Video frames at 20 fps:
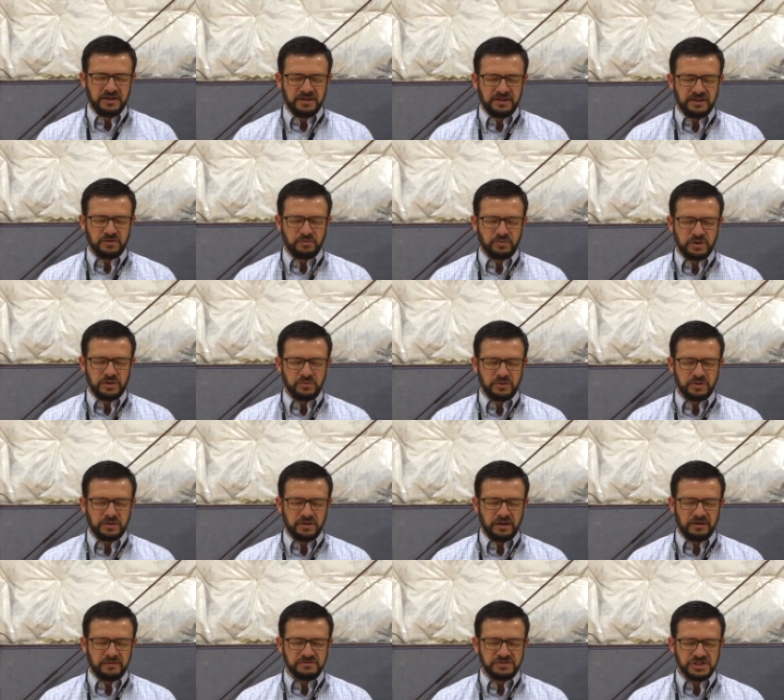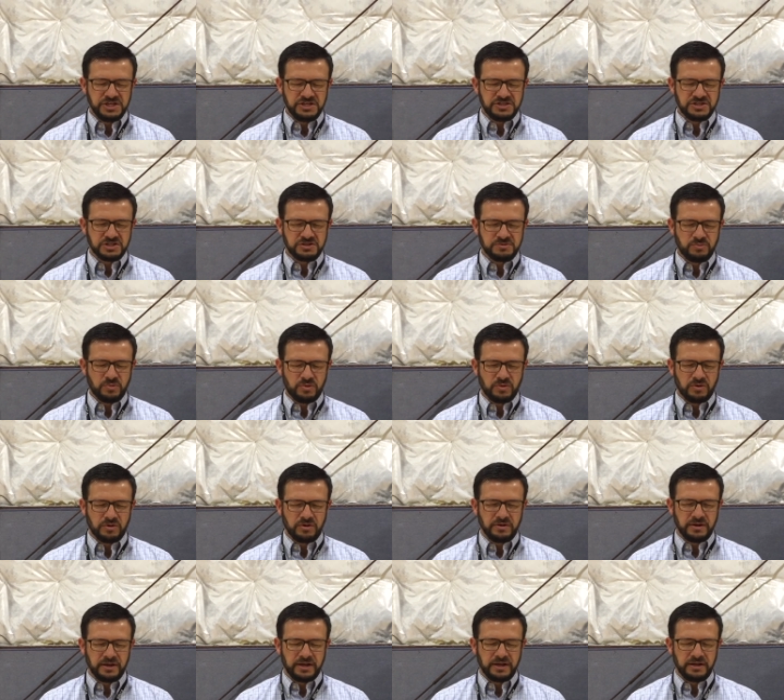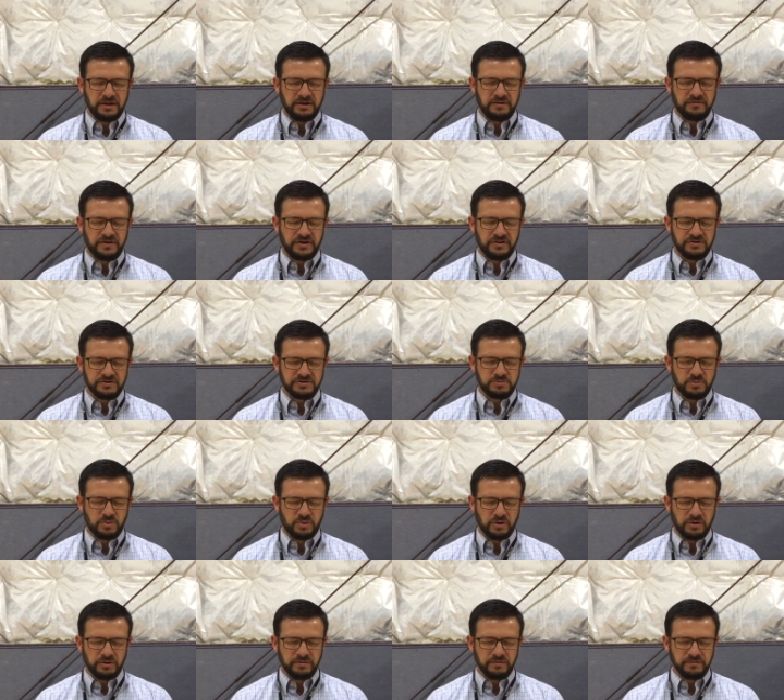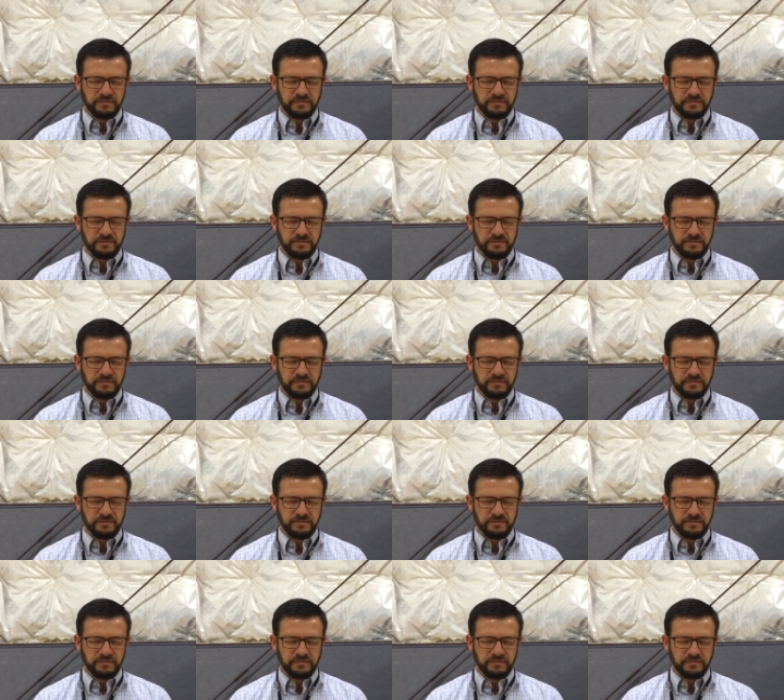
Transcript: that we would love Jesus more and love others more